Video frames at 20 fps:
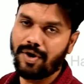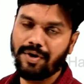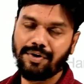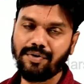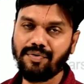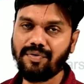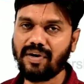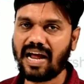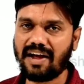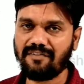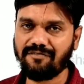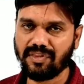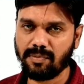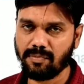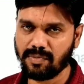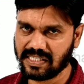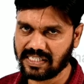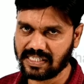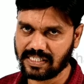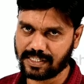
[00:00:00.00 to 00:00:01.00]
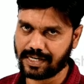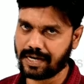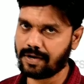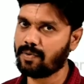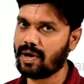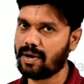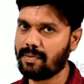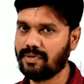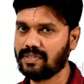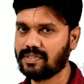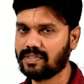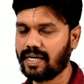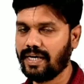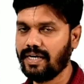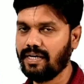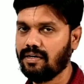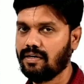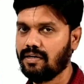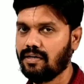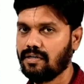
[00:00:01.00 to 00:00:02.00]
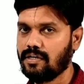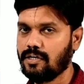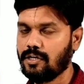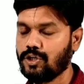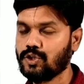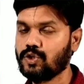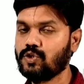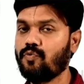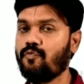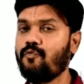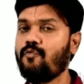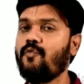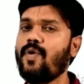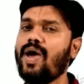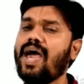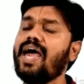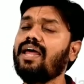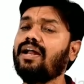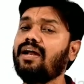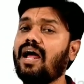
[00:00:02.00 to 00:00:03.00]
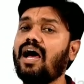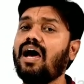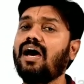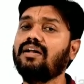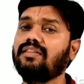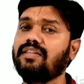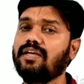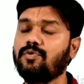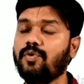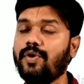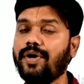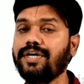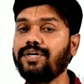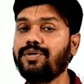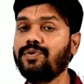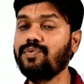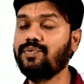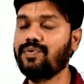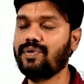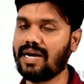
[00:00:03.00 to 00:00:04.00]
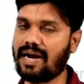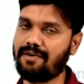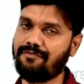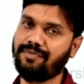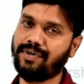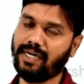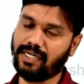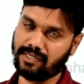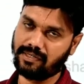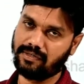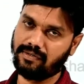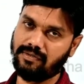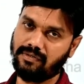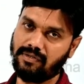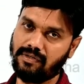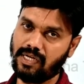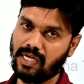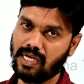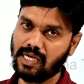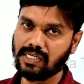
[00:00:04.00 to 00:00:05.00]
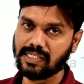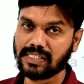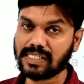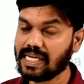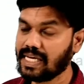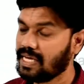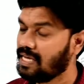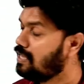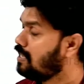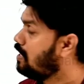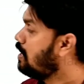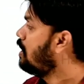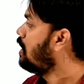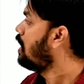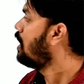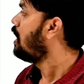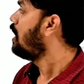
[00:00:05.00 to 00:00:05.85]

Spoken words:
going to draft the business requirements, right? So where are they going to draft it? See,